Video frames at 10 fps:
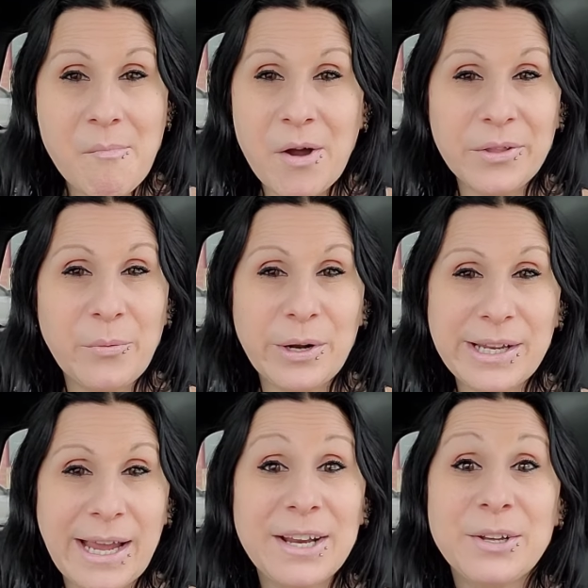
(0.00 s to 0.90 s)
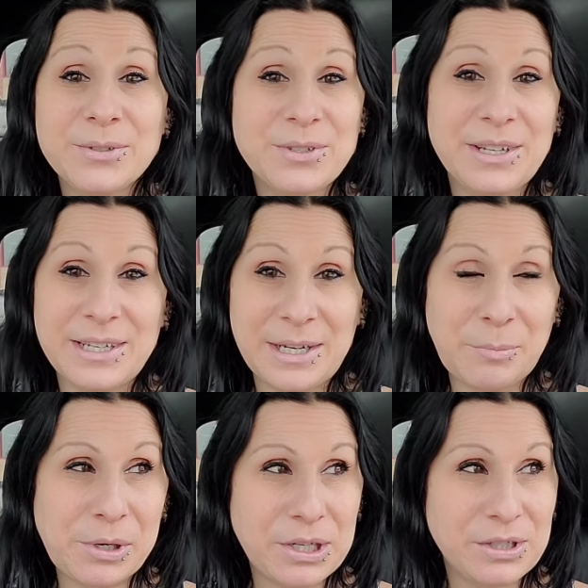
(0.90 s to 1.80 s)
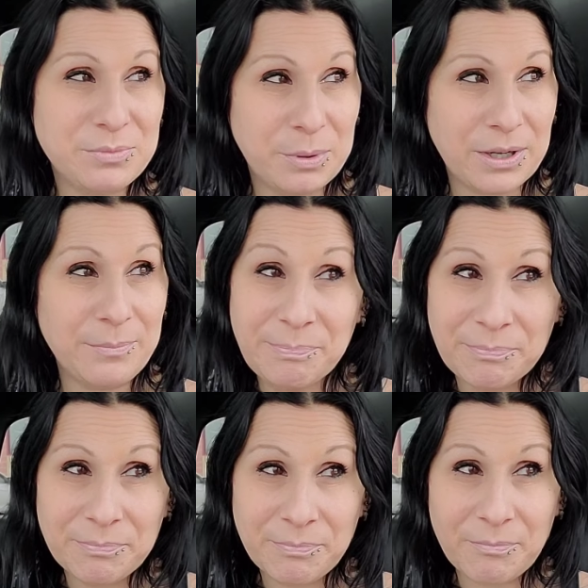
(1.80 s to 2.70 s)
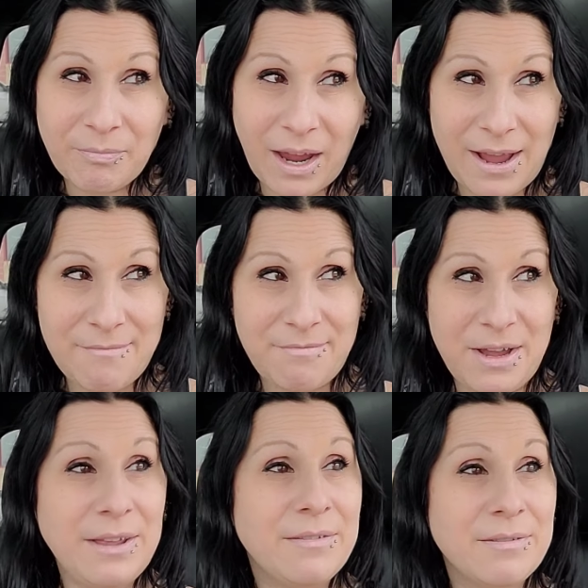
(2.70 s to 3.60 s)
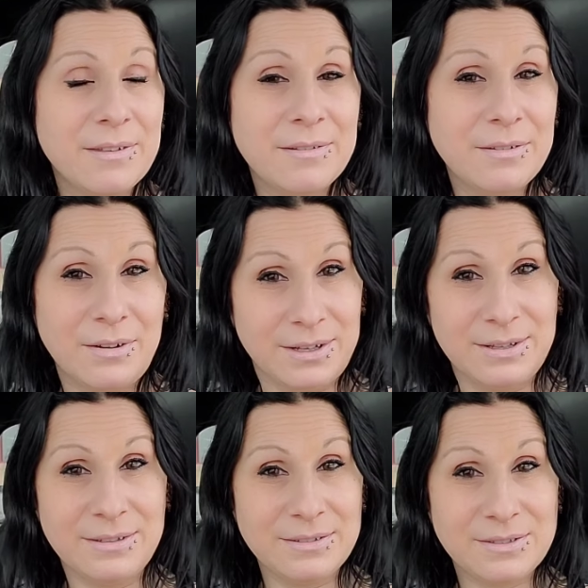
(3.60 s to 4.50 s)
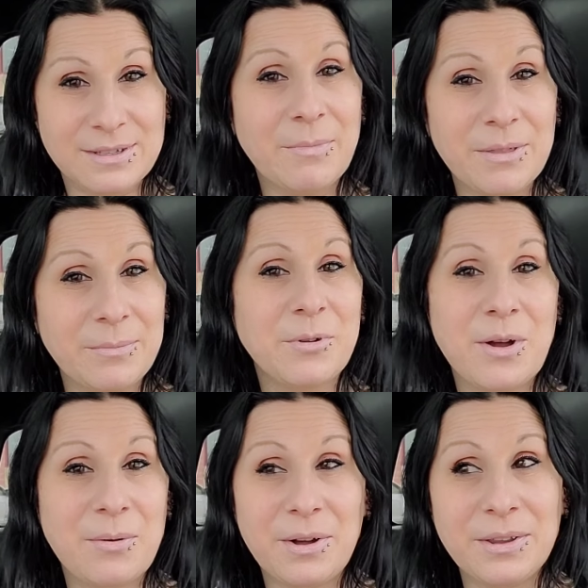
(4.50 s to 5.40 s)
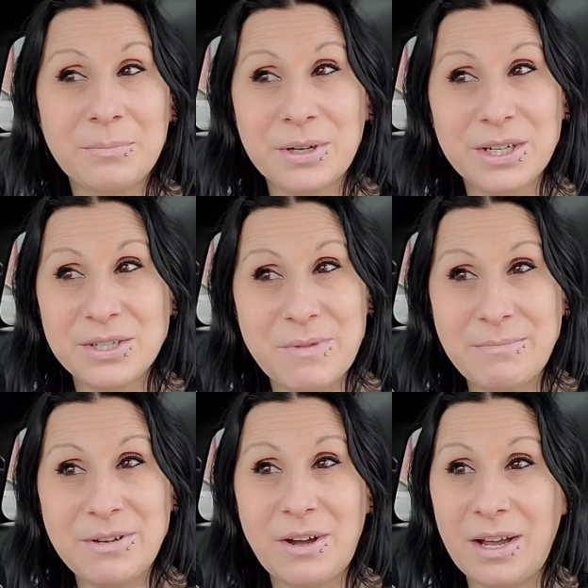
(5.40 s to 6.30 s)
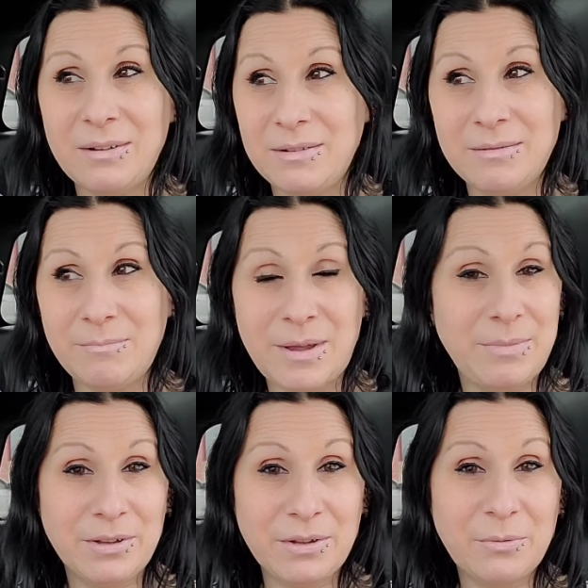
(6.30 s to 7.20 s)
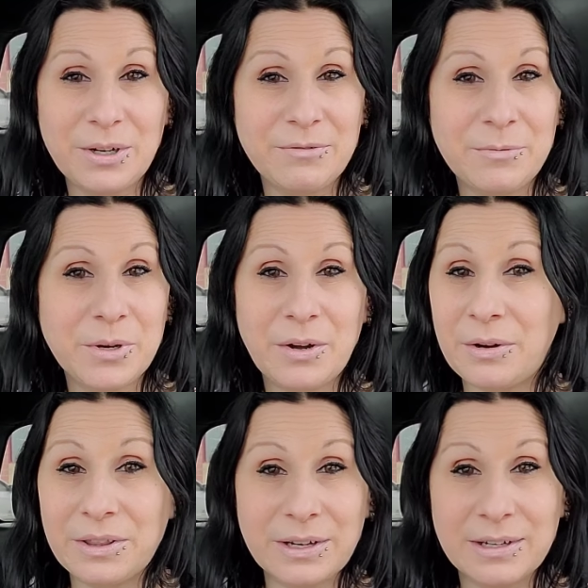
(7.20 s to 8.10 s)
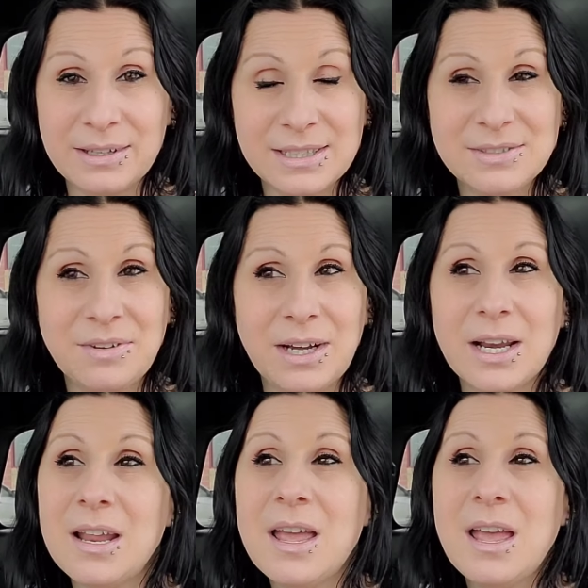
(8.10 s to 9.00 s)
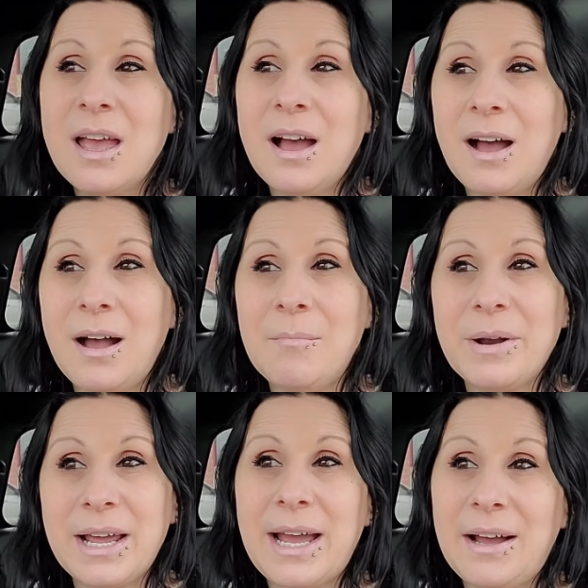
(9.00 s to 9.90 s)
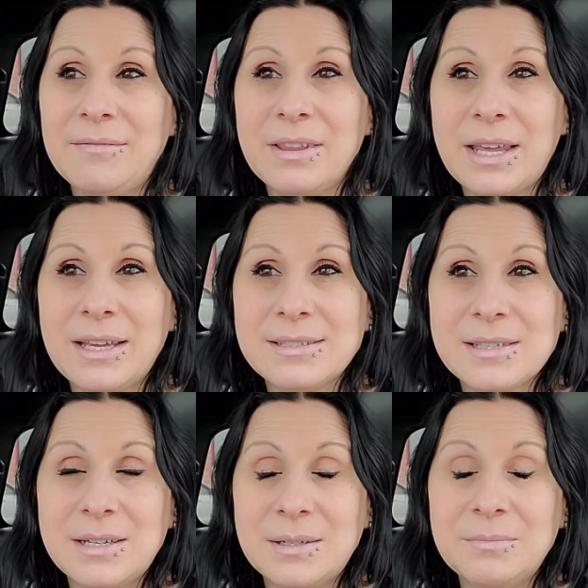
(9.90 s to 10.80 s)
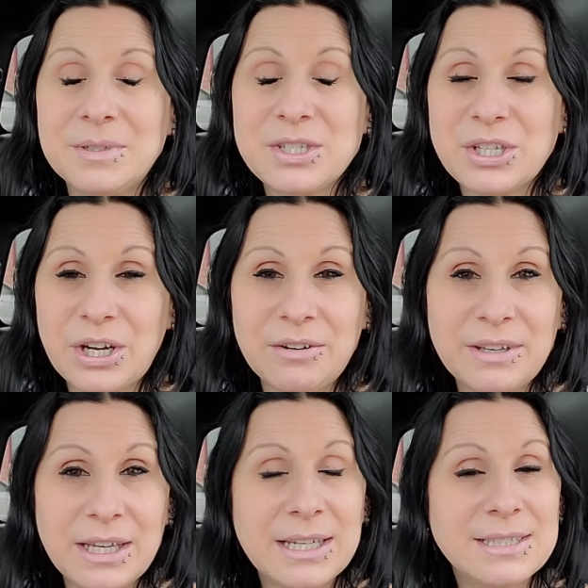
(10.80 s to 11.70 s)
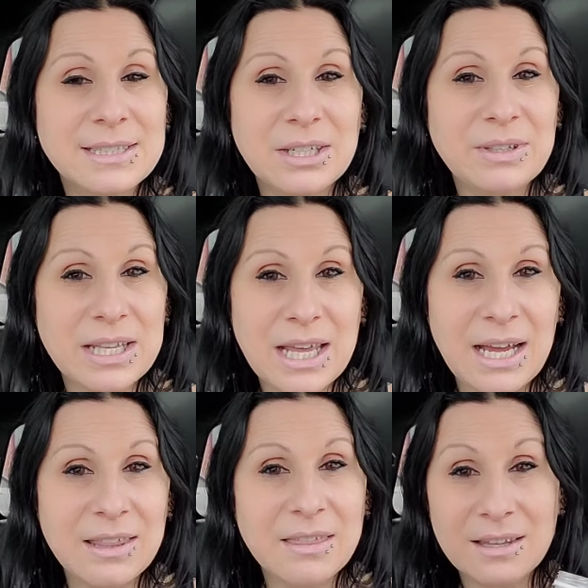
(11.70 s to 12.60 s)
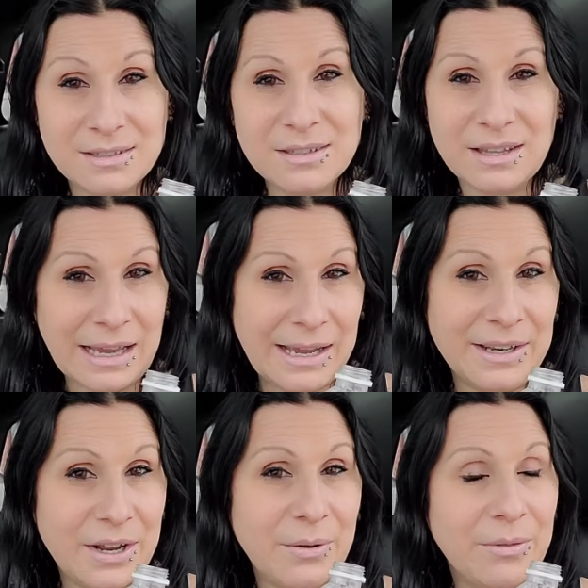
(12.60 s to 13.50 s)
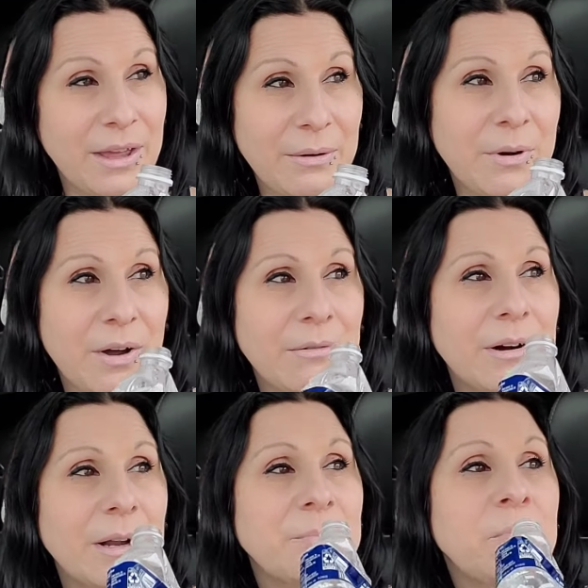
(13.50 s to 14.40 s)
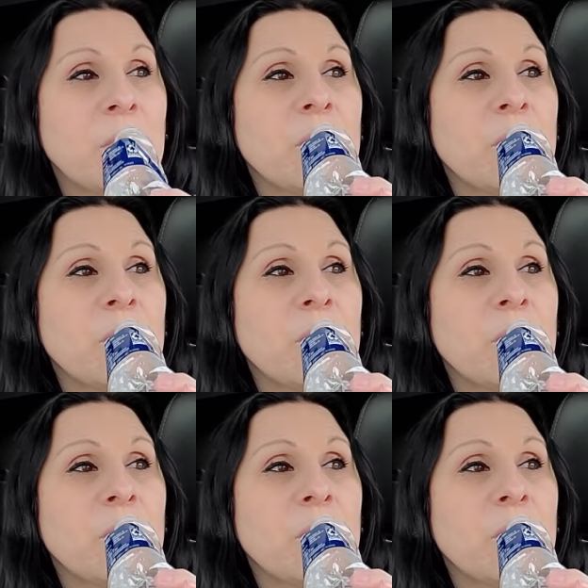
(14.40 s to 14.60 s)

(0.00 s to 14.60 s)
Only one cat goes on that damn bridge, but I have faith on some of them will go on the bridge maybe not maybe only one of them will go on there that's fine um, but I have like some shelving and stuff like that that they, I know they will go on